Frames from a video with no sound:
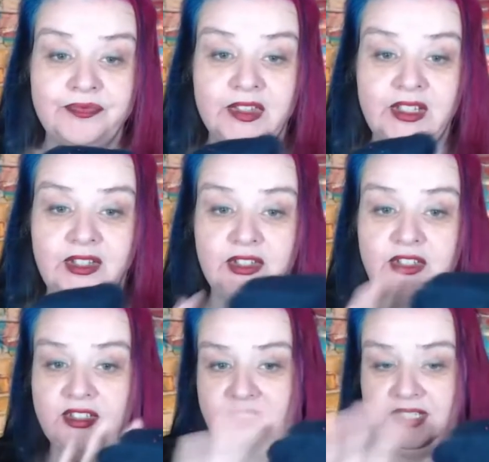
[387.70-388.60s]
you
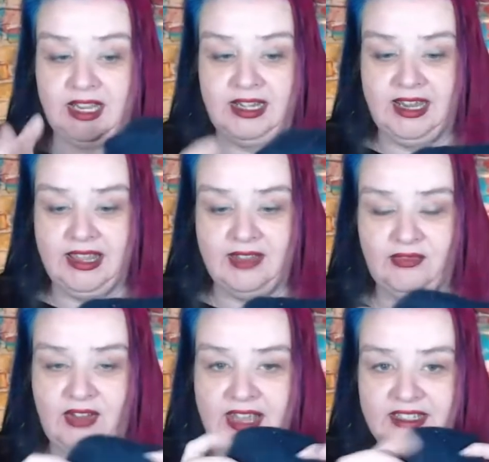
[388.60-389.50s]
could like lay that
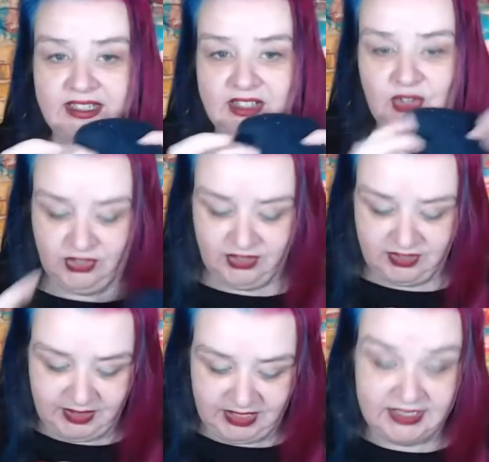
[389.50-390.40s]
flat and it's got lots
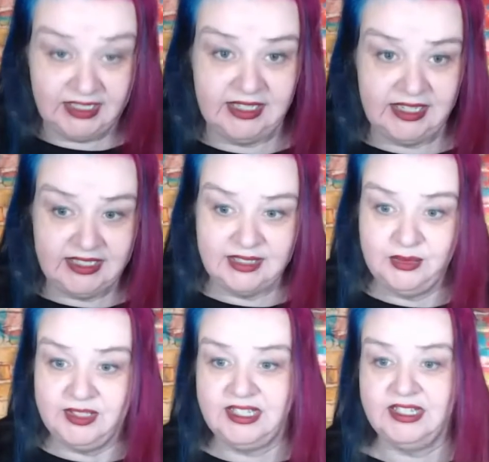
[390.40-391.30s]
of bits in it. Let's see
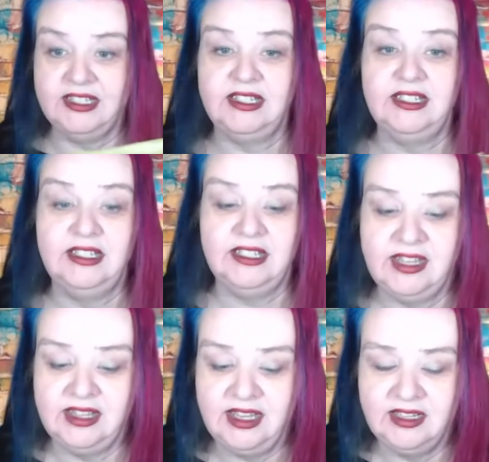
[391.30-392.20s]
what six is
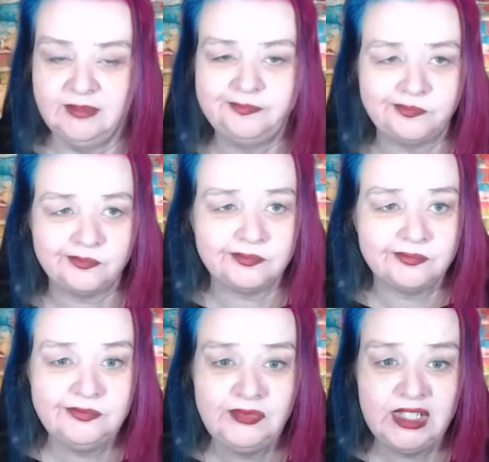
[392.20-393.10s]
and then
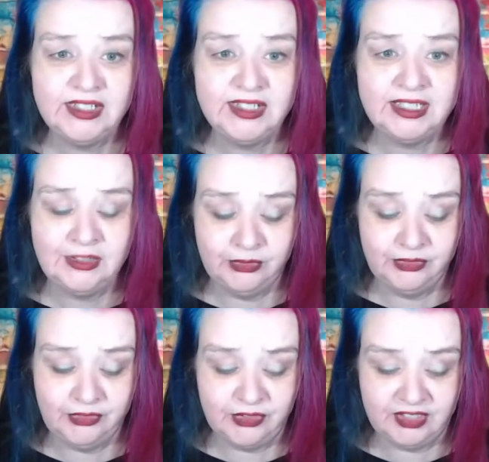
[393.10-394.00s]
see if
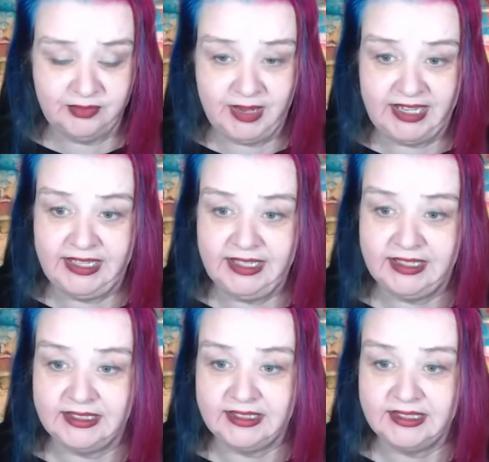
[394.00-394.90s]
we've got some
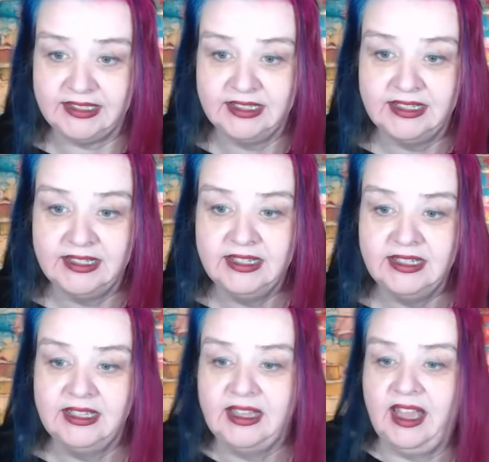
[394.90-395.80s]
ideas.
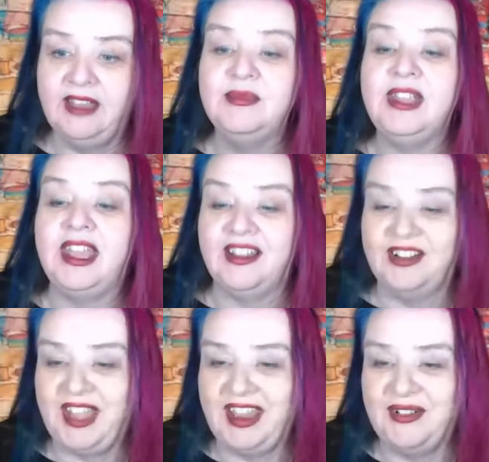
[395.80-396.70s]
Um, yeah,
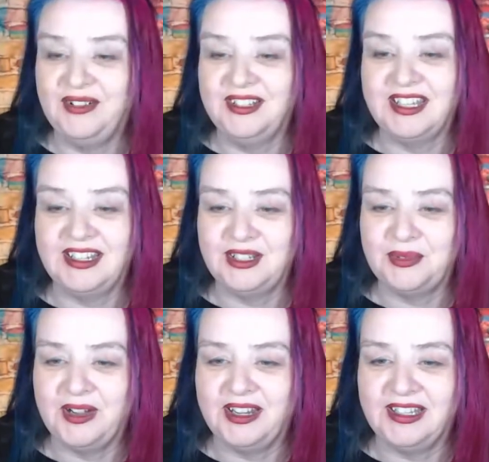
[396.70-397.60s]
okay, everyone's saying it's
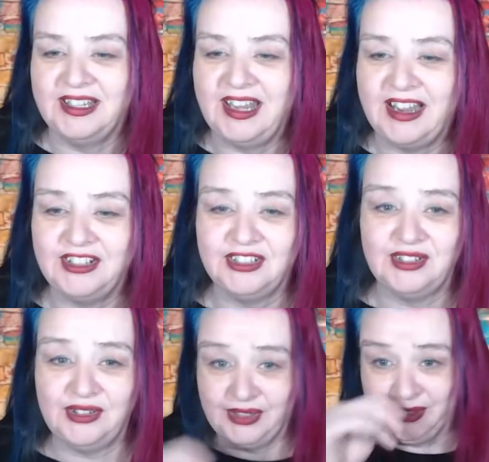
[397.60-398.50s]
working. Yeah, I just
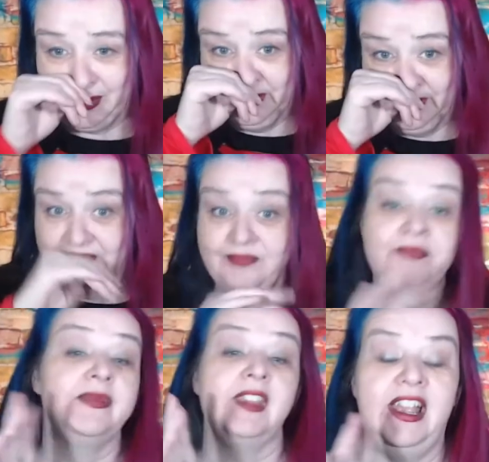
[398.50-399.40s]
got a,
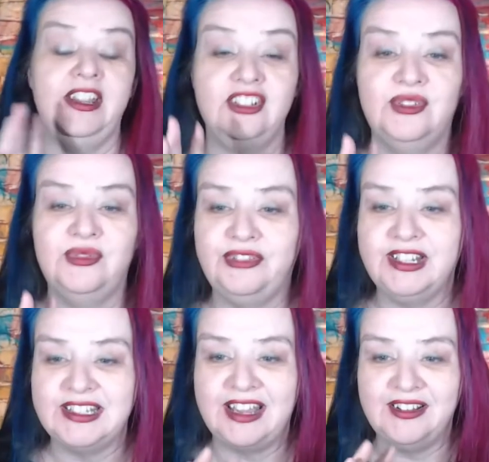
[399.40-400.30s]
I just
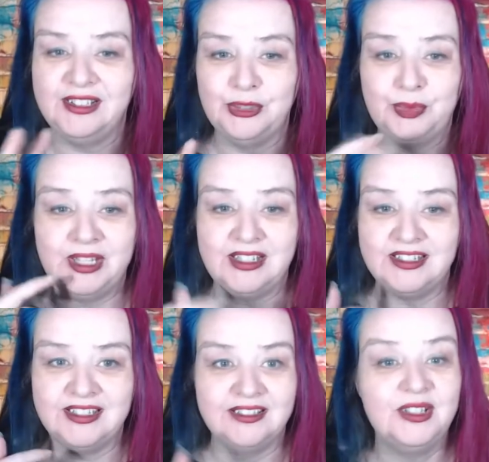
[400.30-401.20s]
freaked out a little bit
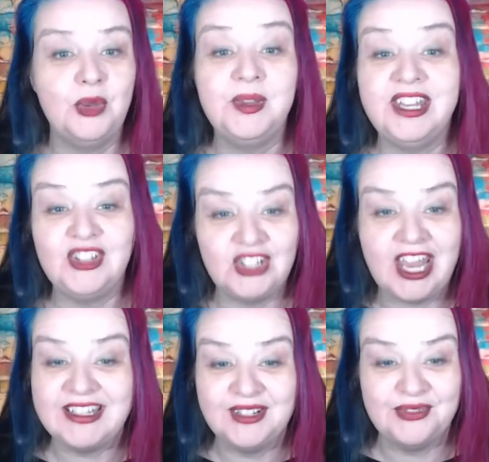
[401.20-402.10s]
because nobody had
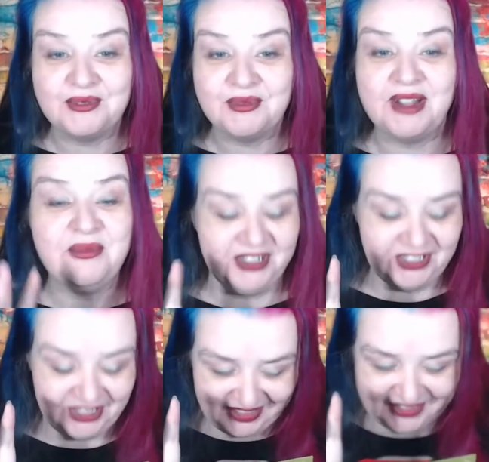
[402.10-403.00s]
chatted for a while,
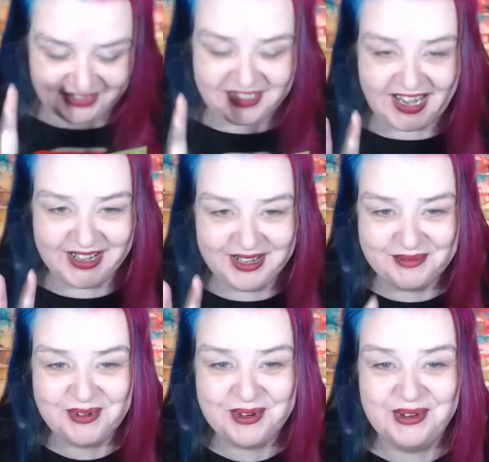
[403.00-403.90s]
which is
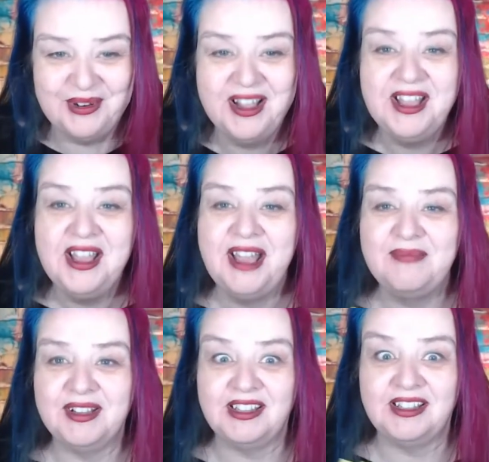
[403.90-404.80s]
understandable,
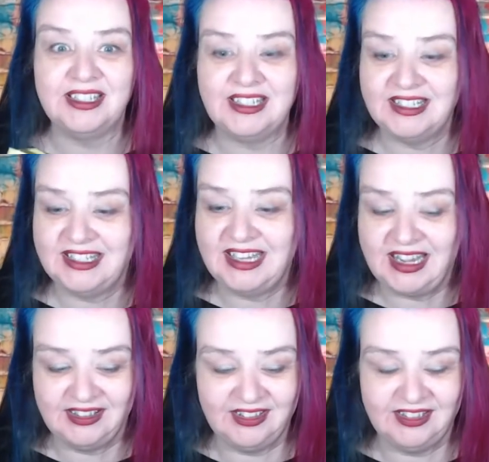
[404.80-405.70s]
but because I didn't see
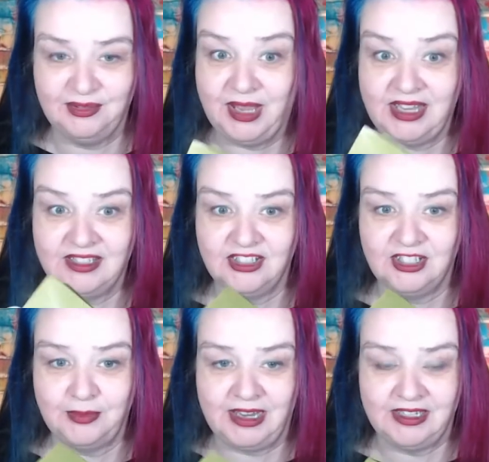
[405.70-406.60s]
anything and we had
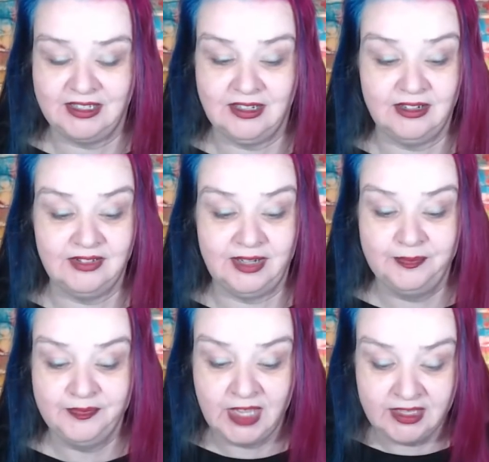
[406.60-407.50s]
such a bad start, right?
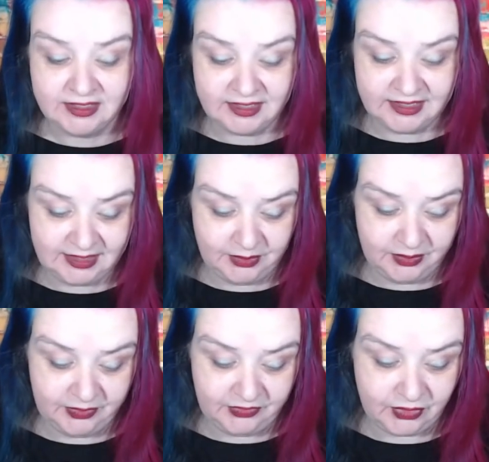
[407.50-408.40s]
So let's see
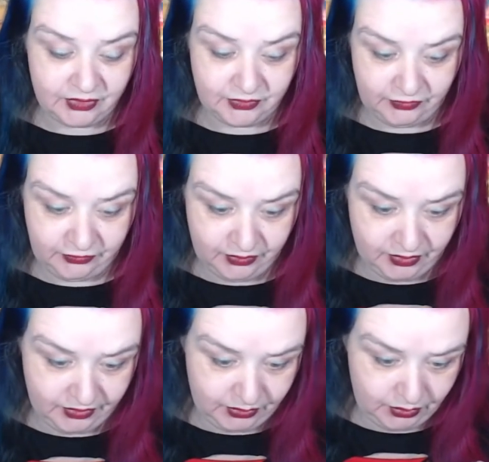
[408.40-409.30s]
what we've got
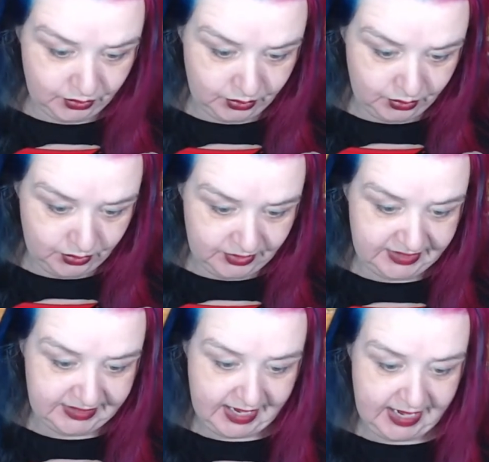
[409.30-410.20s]
for
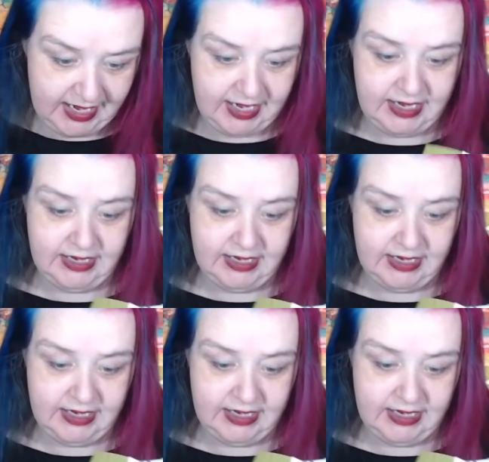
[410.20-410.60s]
today.